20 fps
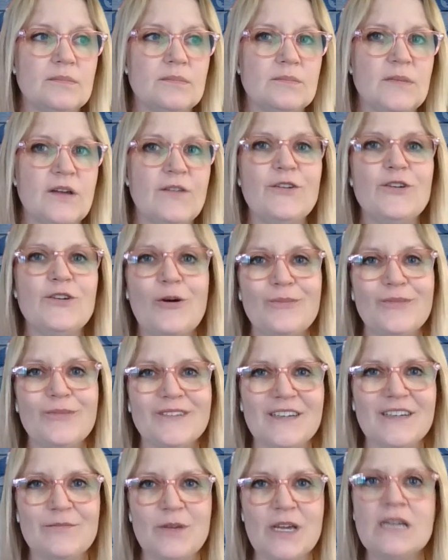If you don't
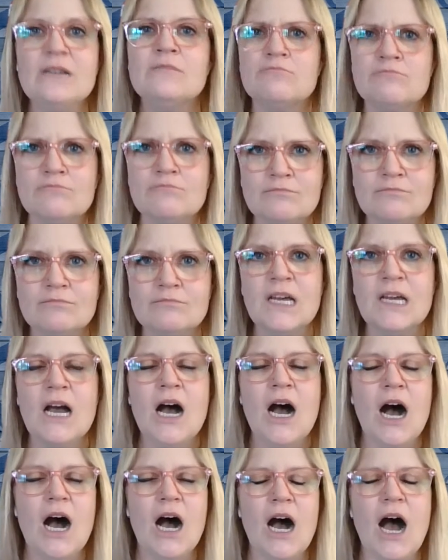believe me,
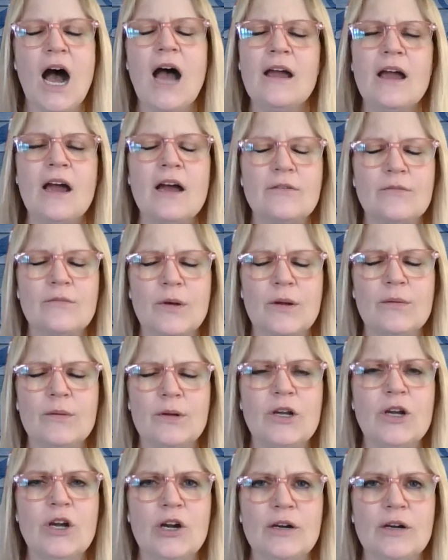I would
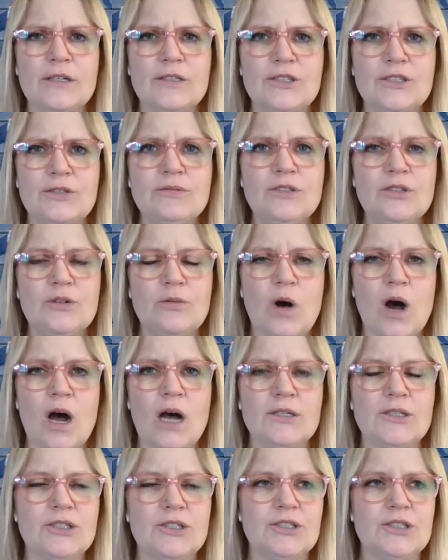encourage you to
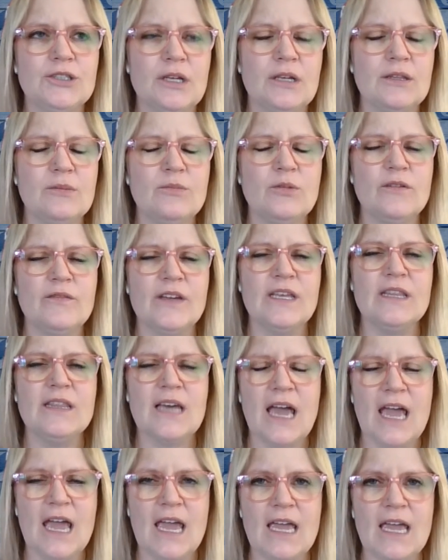watch the movie The
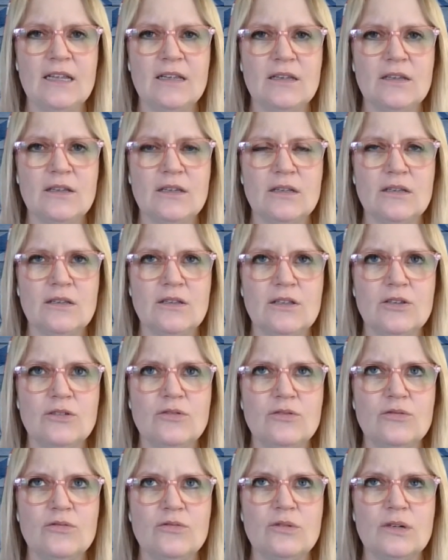Hate
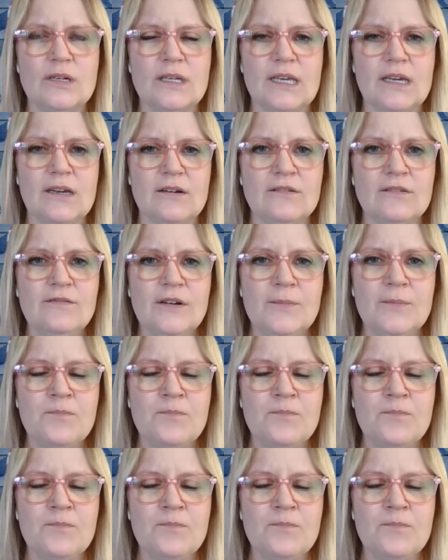You Give.